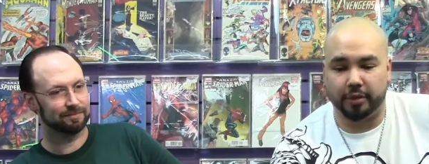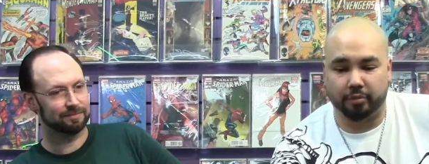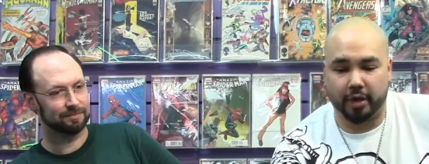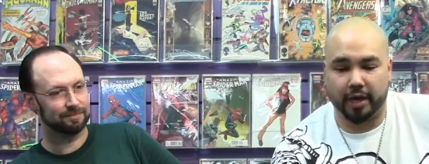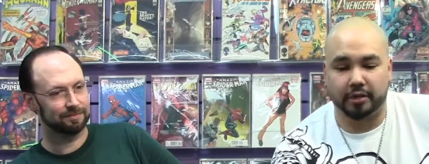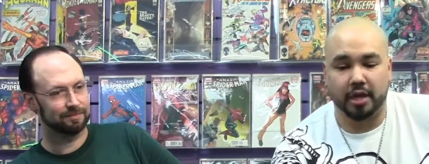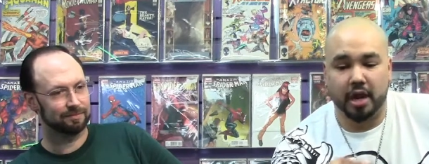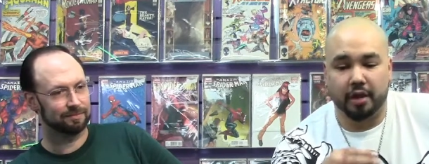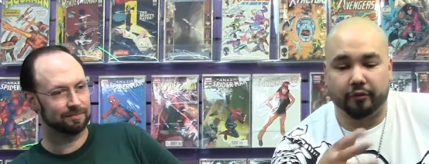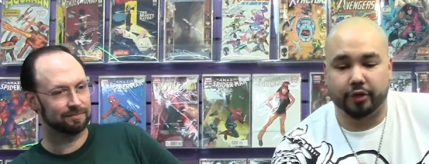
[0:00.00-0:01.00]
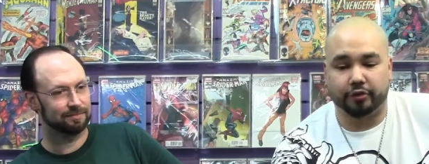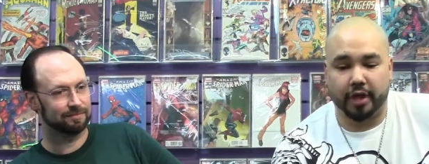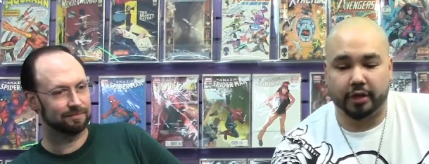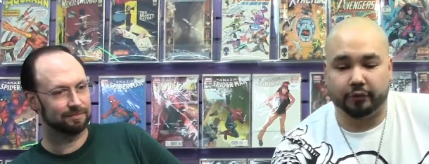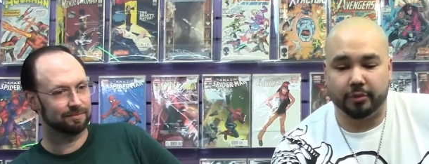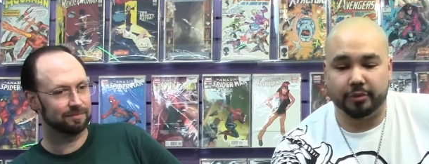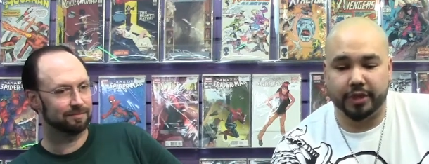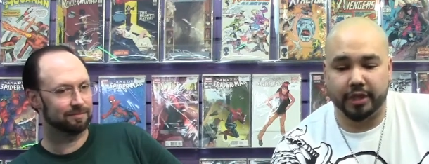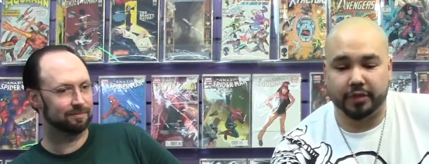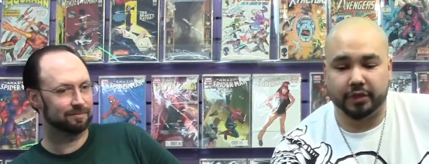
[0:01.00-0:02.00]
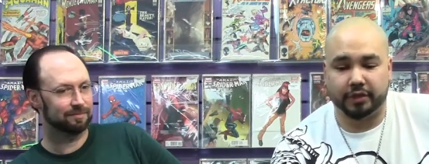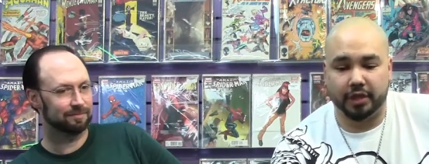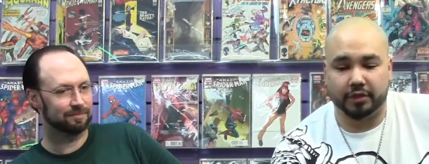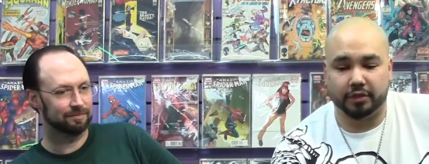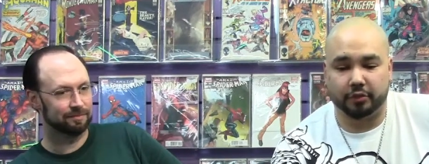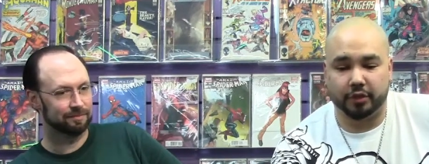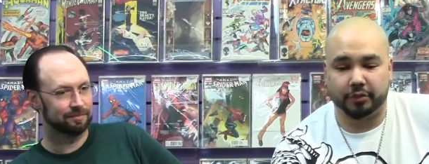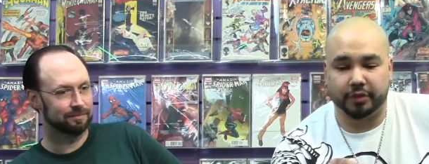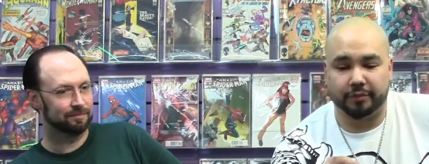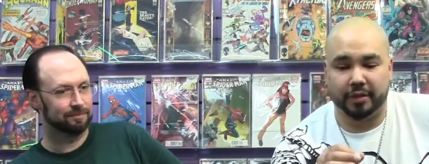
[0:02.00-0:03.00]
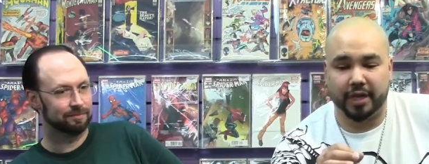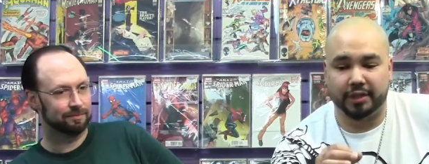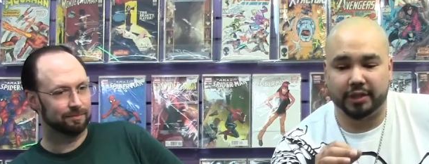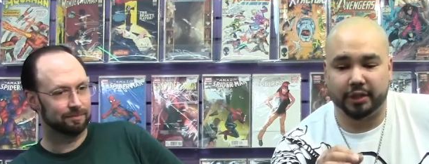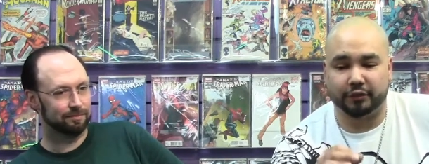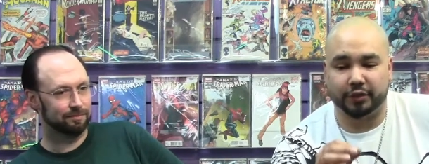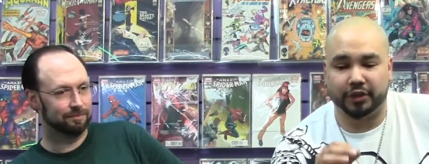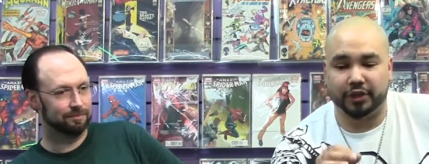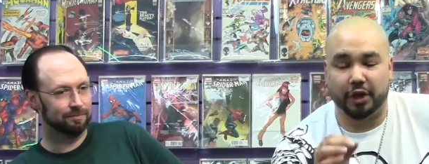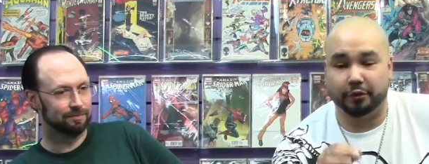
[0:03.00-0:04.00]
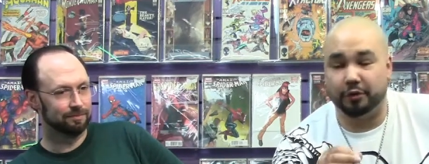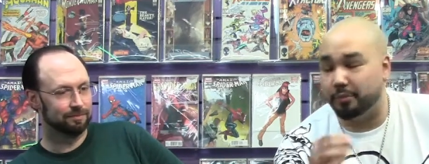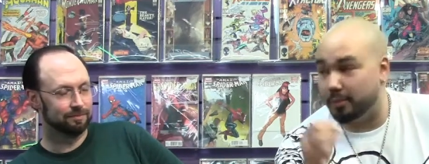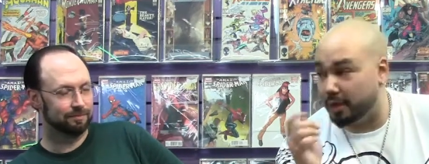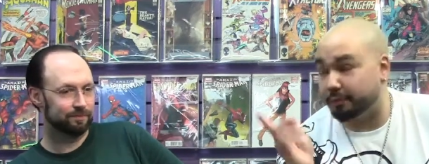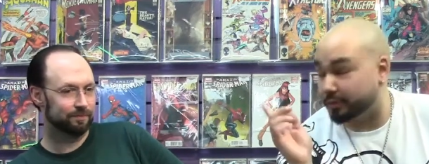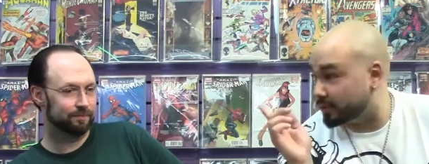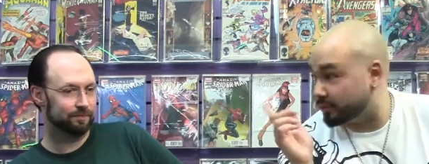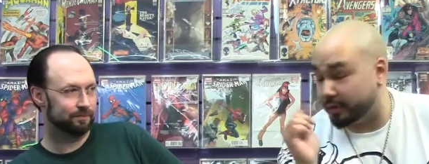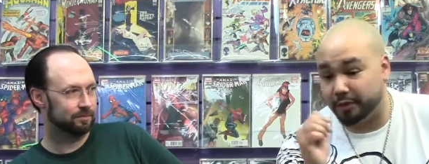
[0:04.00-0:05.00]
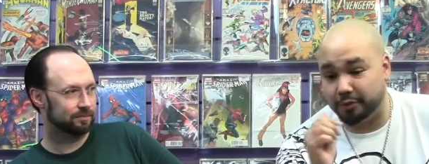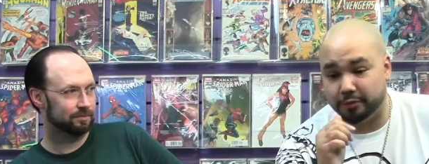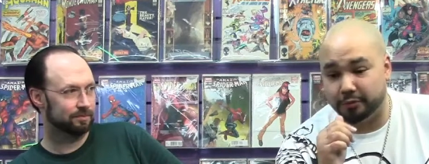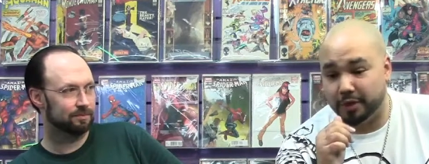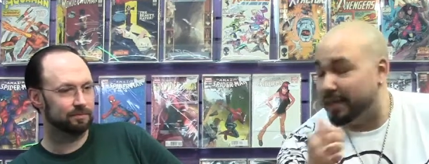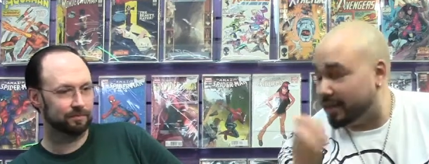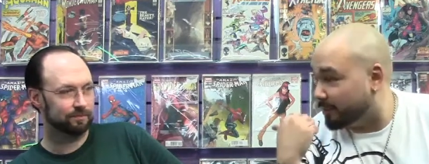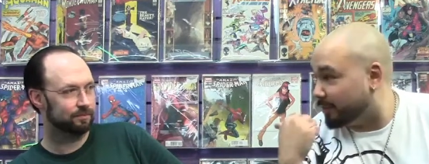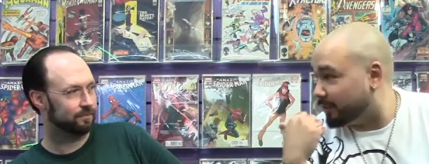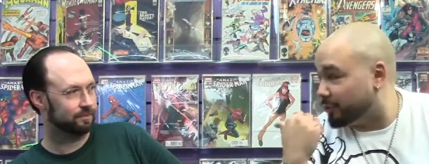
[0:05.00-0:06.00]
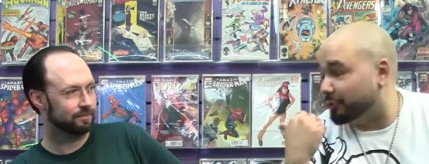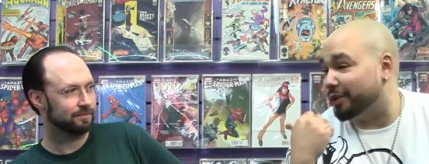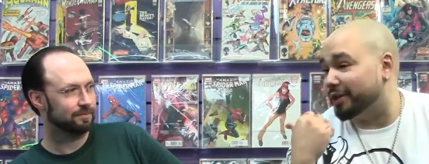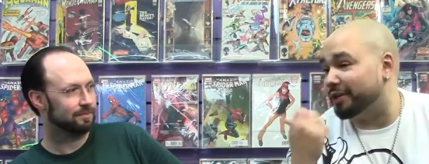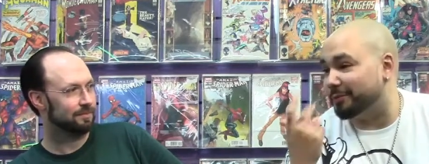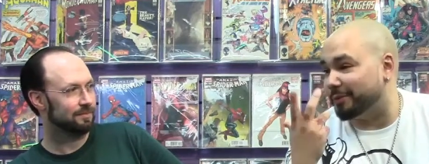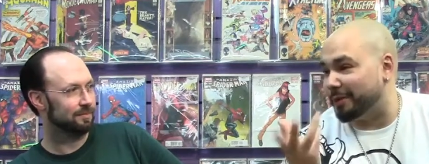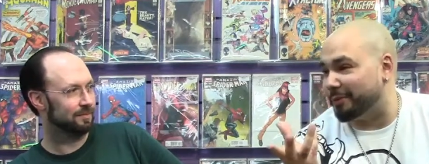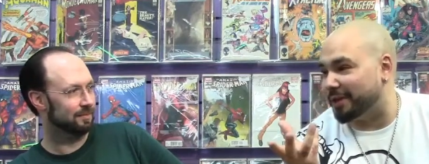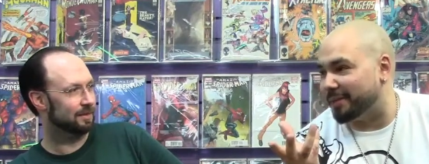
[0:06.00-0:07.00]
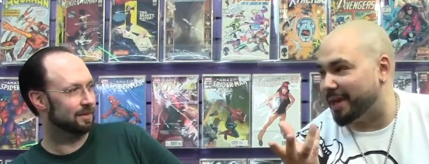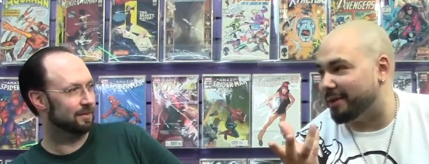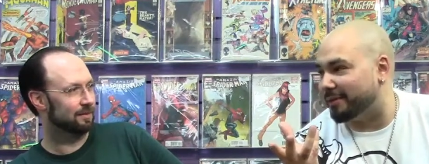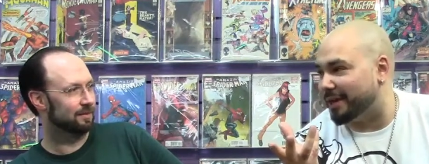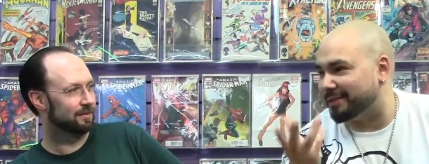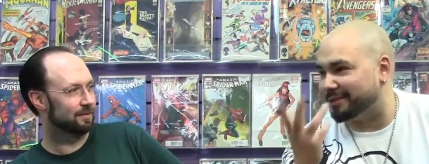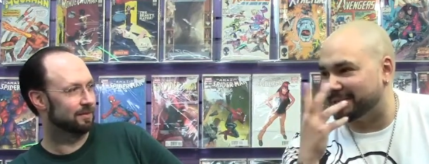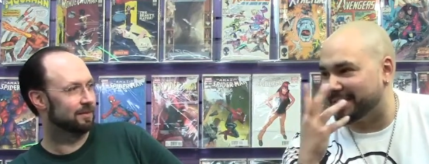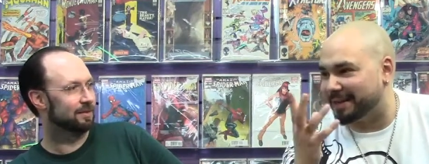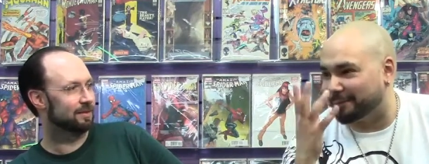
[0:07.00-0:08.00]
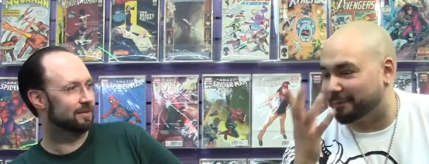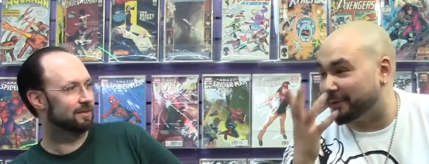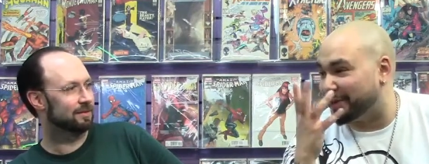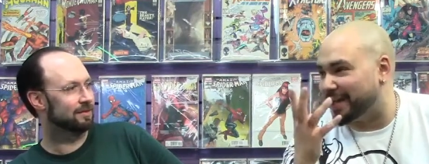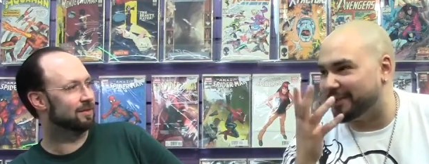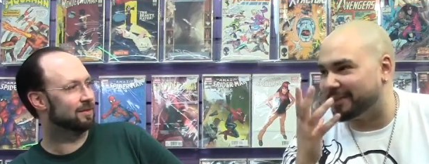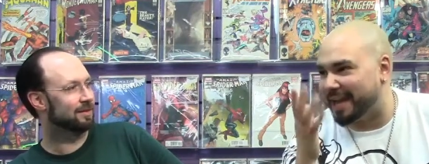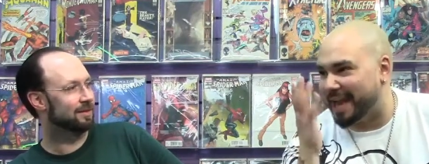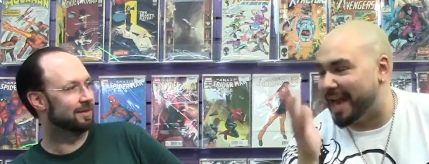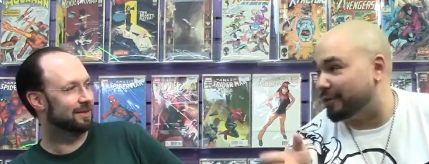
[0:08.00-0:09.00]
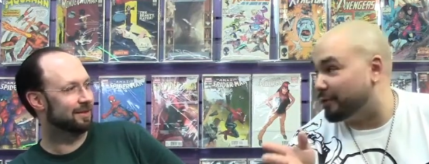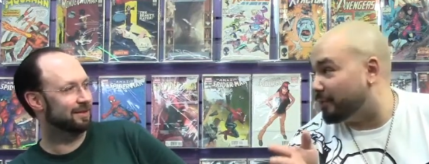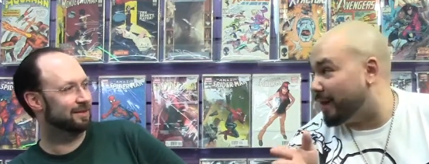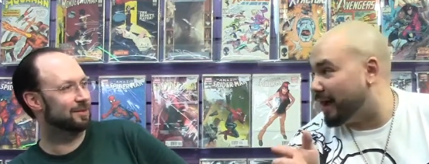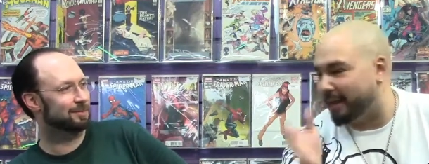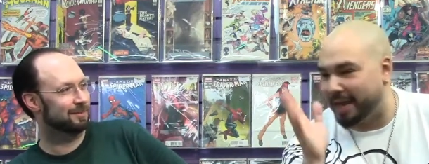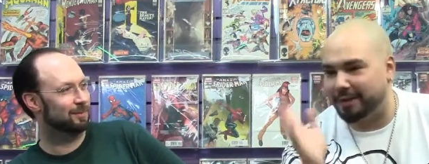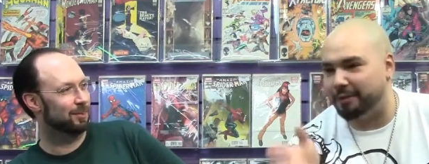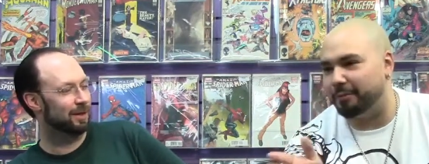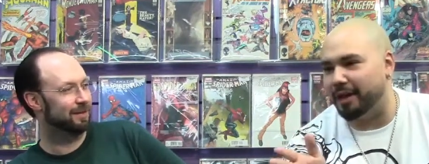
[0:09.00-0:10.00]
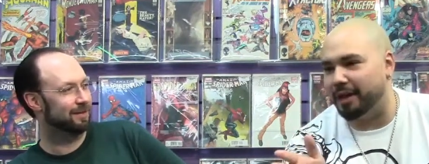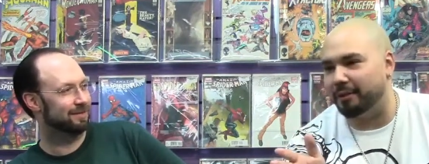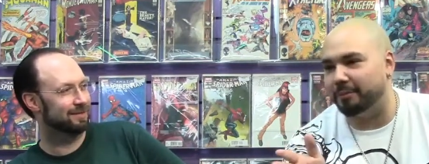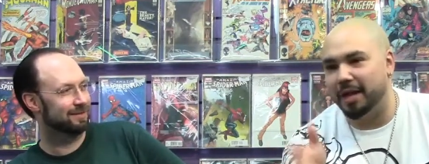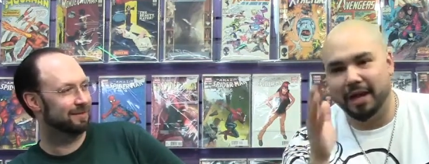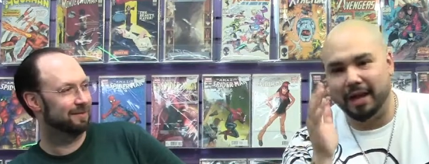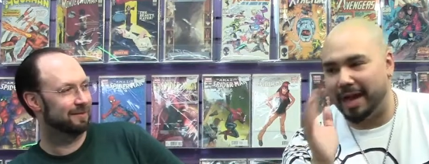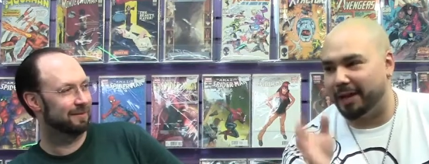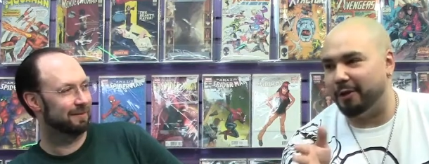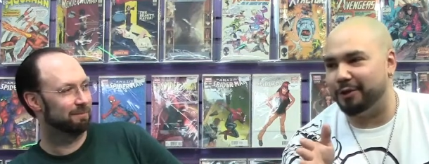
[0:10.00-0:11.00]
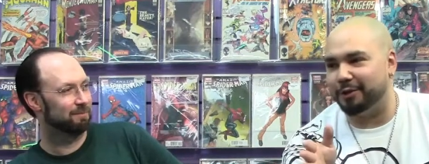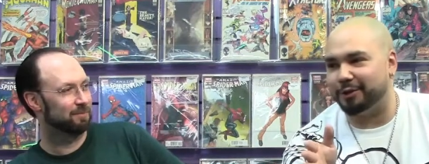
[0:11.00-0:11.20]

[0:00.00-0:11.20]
Speaker 1: brands. For Transformers Age of Extinction toys, which have been on shelves for just under a month, which is very true. I remember you were in here when they were coming out, and I was just like freaking out that I had to go buy them, I had to go right. buy them. I go to the